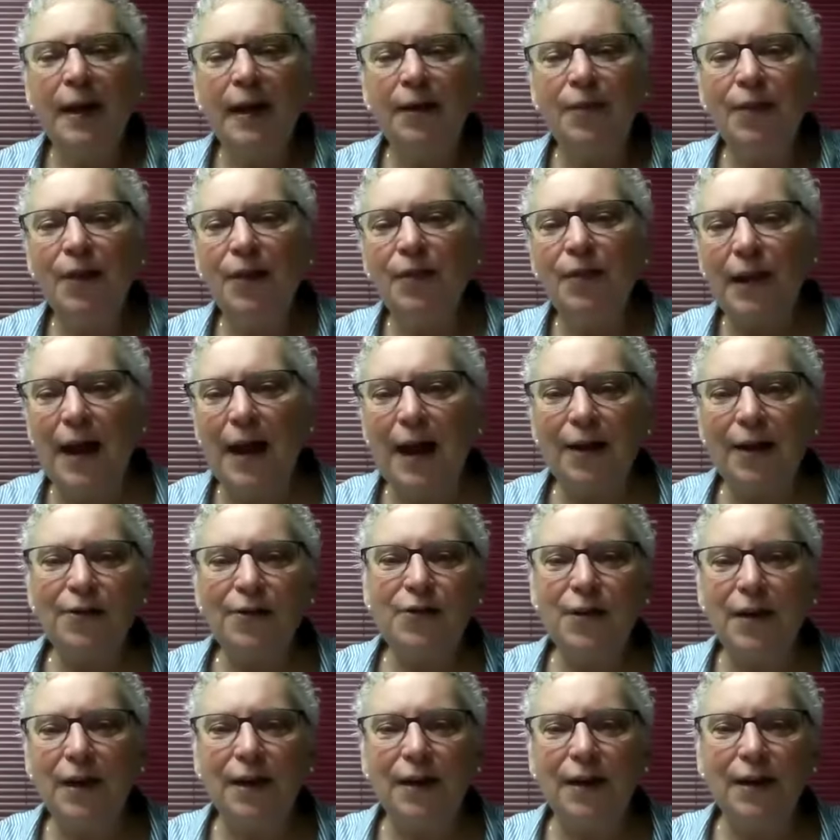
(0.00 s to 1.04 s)
And then the
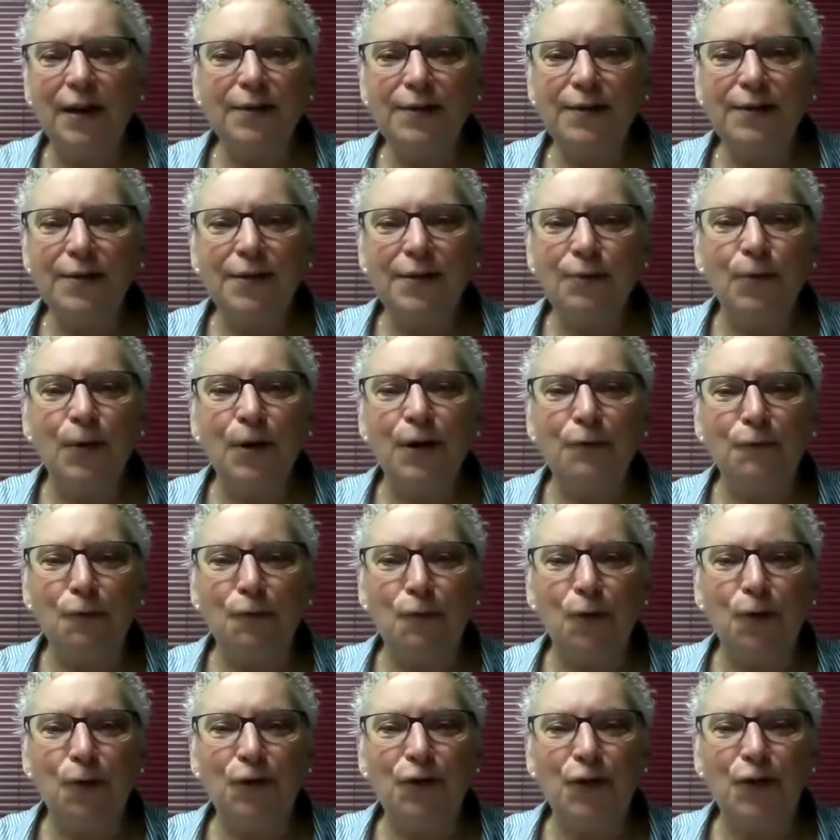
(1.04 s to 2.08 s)
last thing is
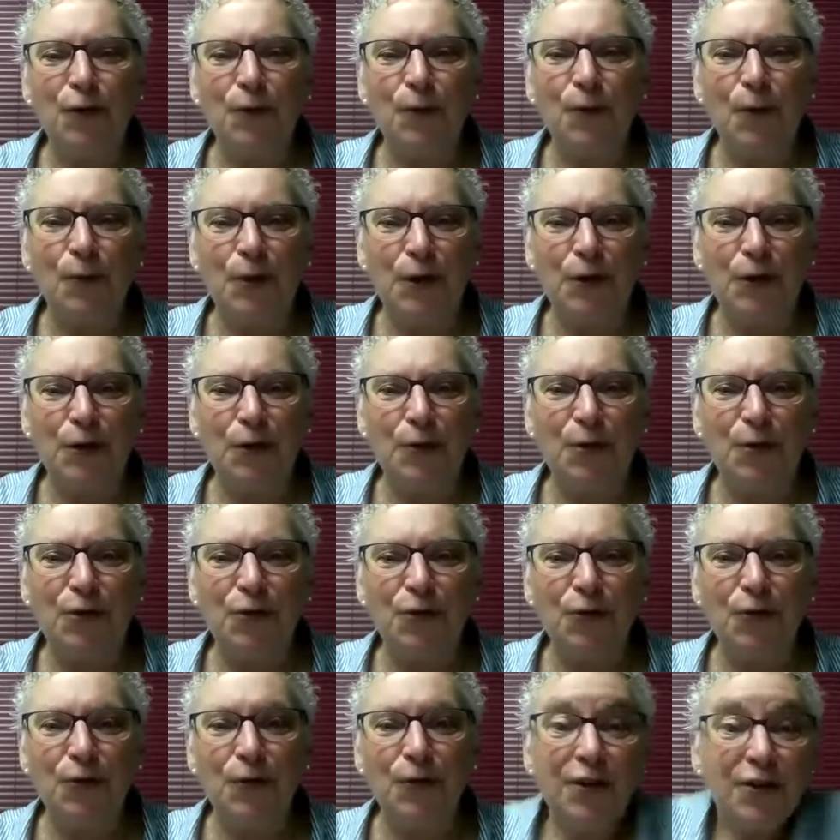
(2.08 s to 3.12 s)
reinforcing what we know to be
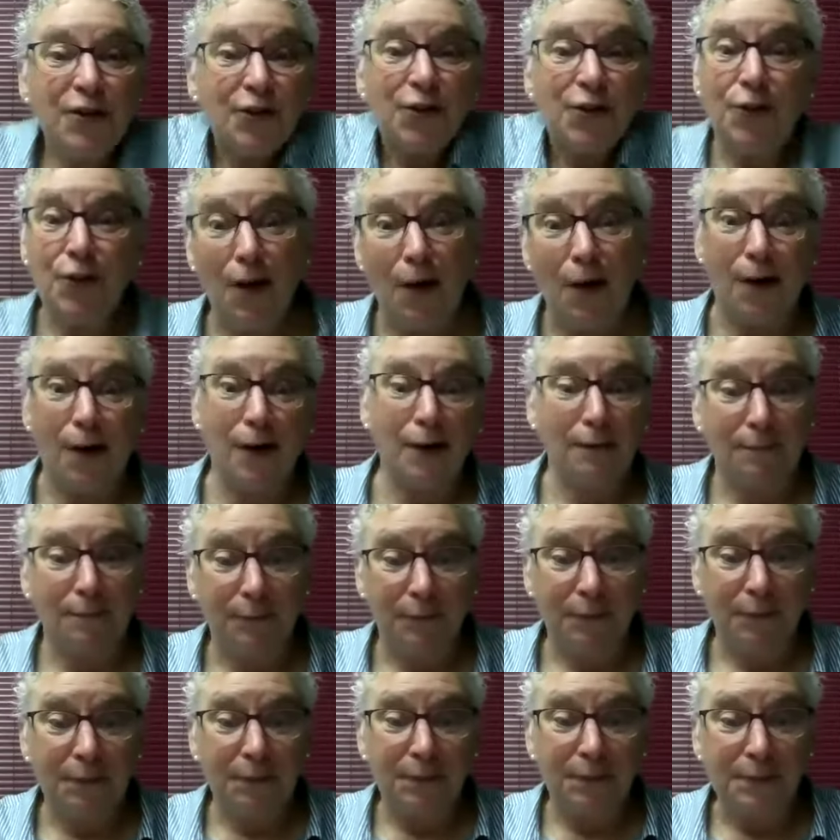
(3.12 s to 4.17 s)
true. It's a song.
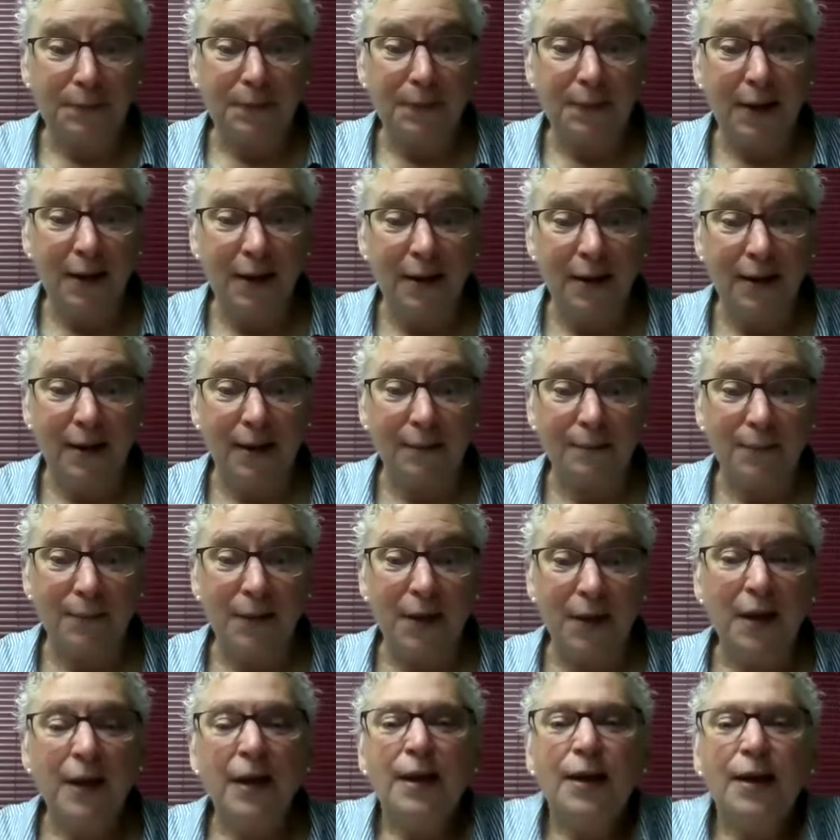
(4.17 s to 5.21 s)
Yeah.
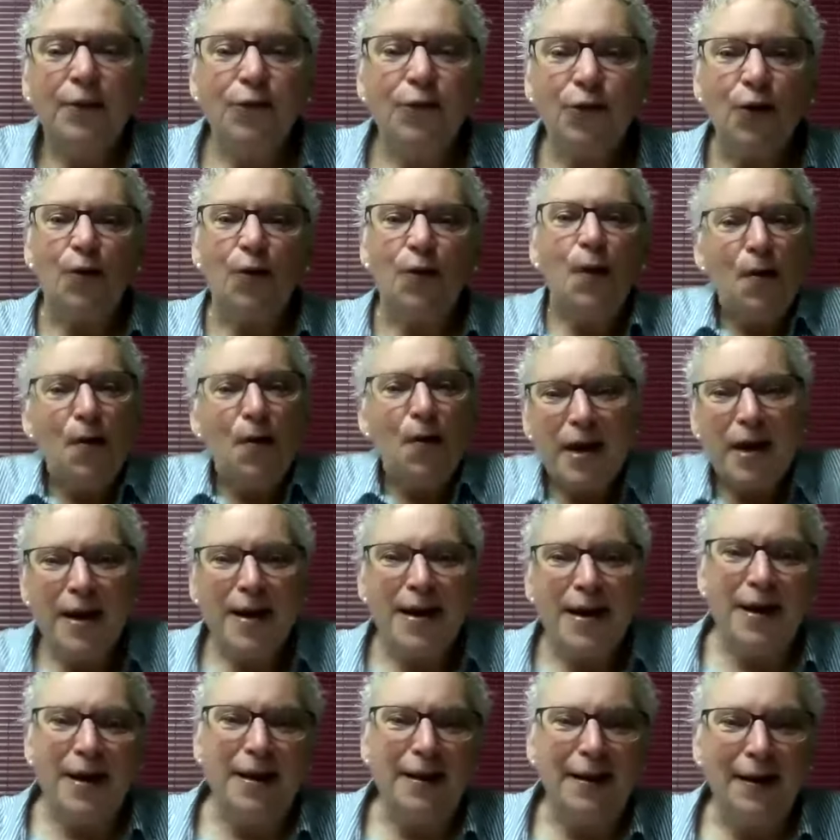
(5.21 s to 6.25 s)
So,
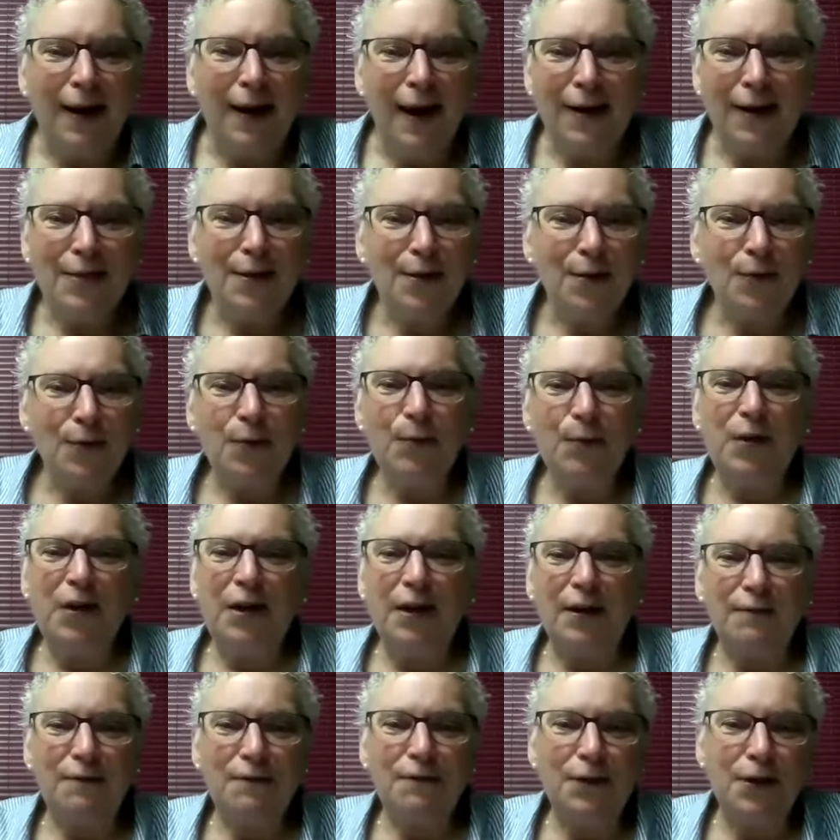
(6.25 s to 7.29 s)
okay, I thought it would be
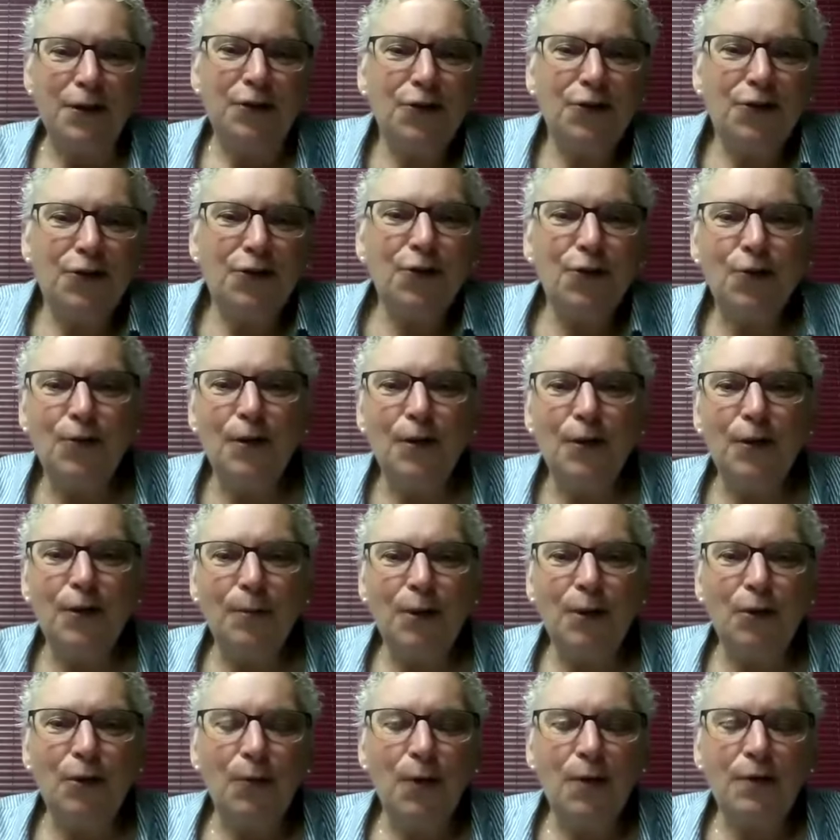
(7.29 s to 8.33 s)
kind of fun just to do a little
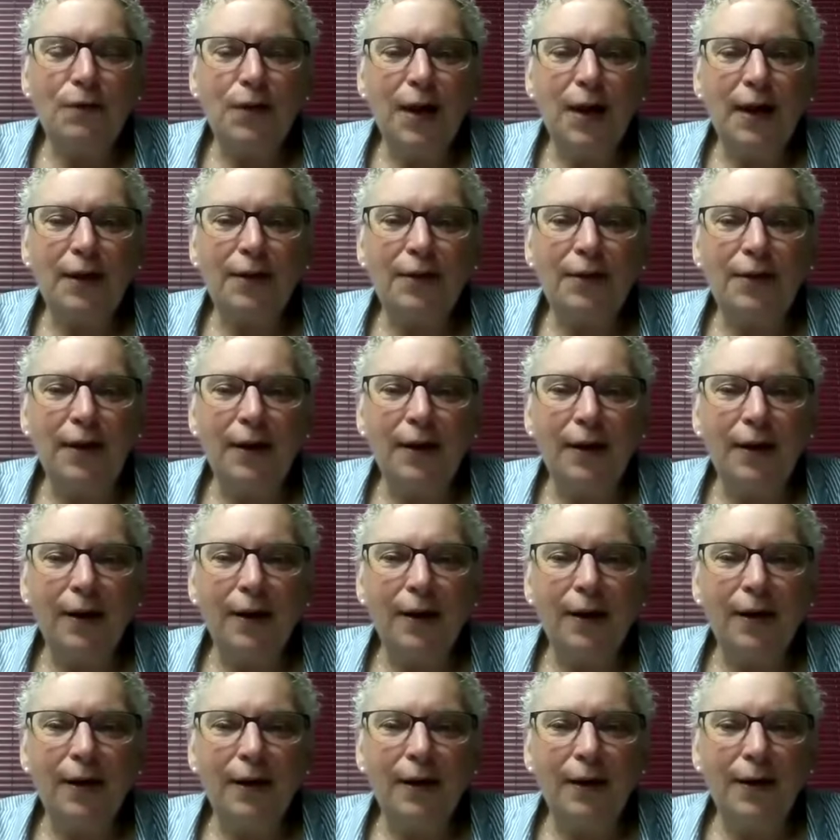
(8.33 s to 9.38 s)
bit of reflecting,
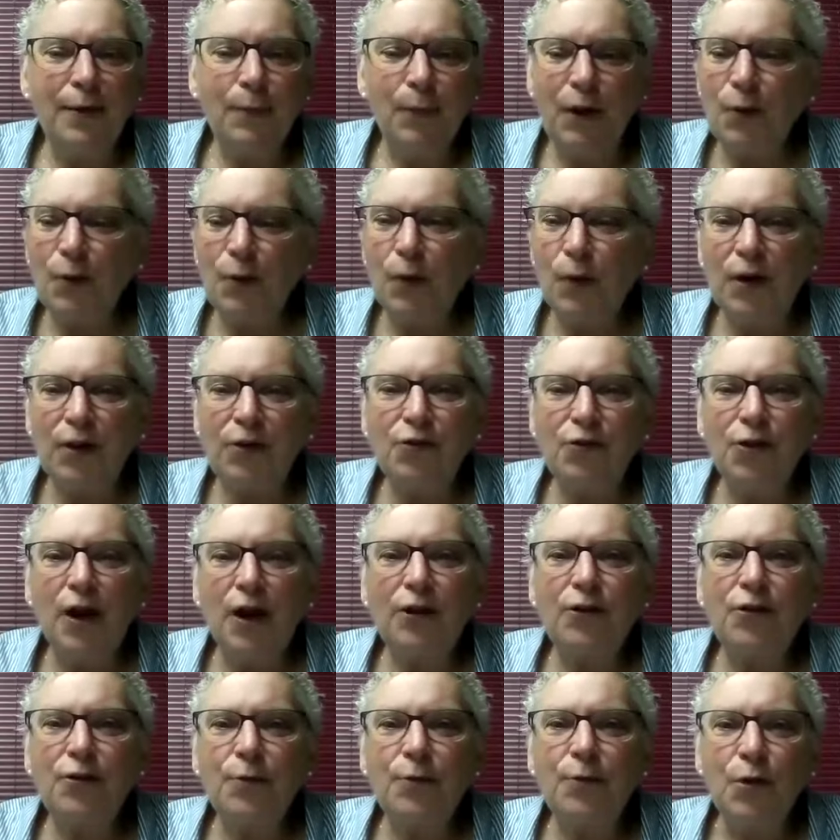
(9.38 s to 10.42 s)
and you might want to
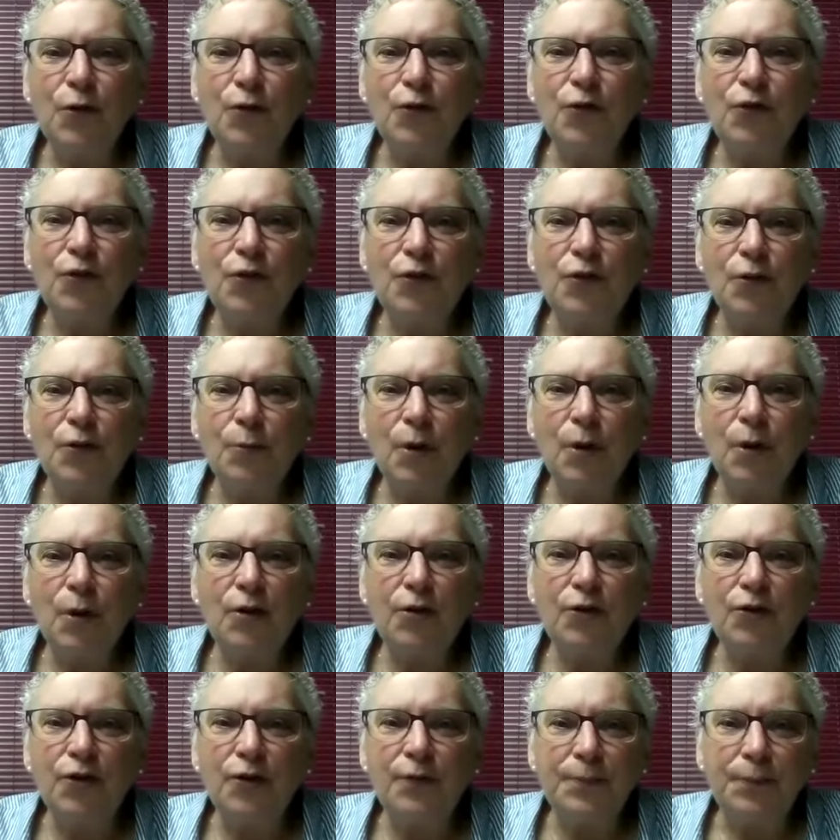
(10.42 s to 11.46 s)
jot some notes in your
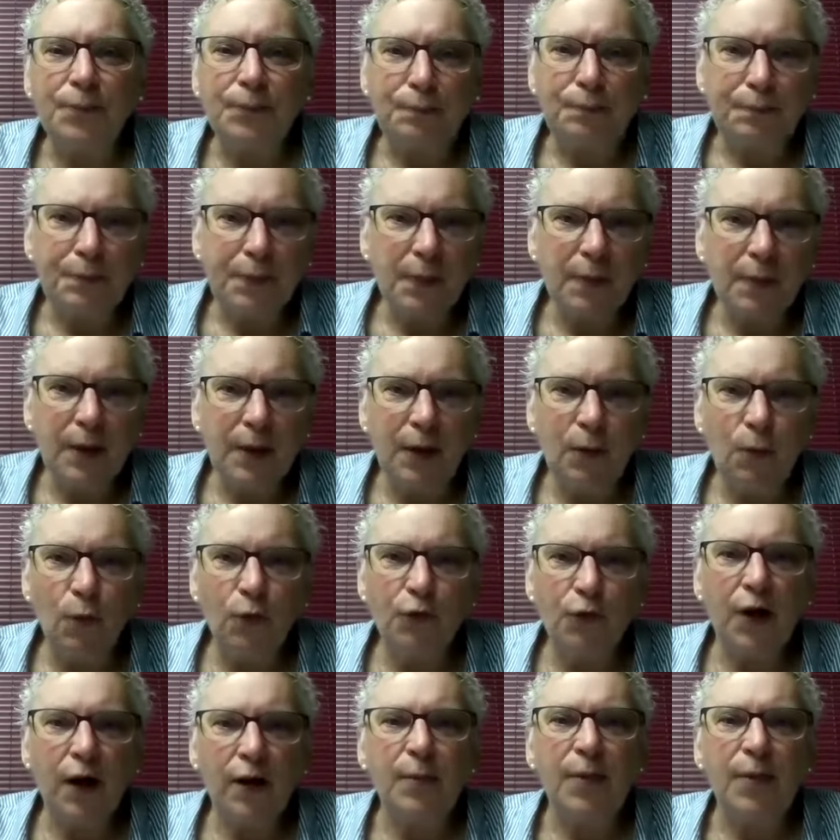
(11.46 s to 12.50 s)
margin, and
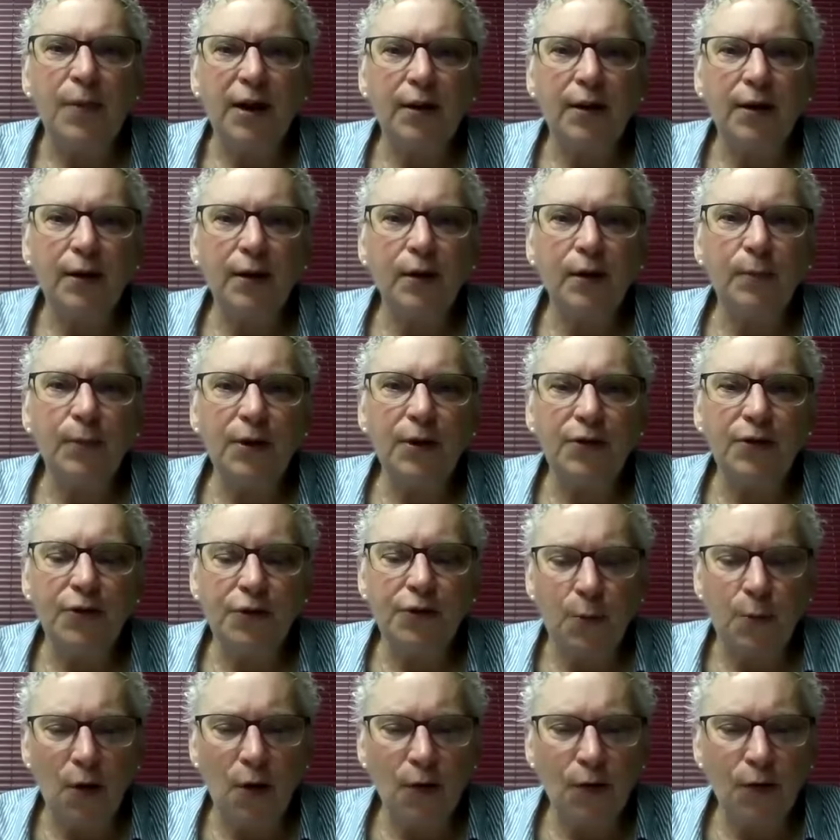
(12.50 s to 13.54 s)
we'll talk about it a little bit in
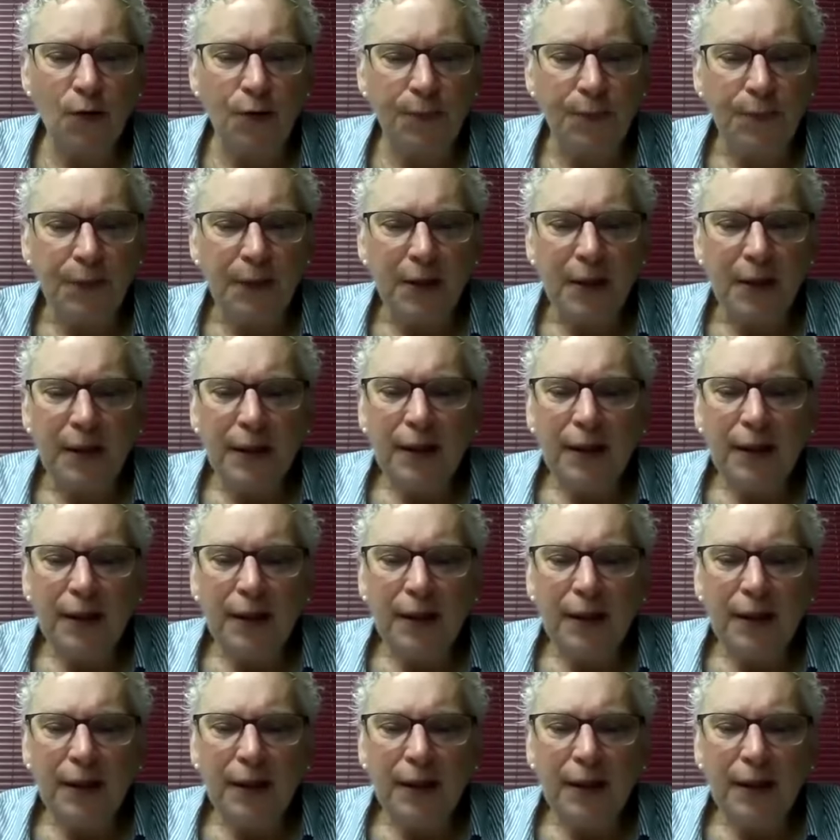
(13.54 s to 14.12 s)
small group.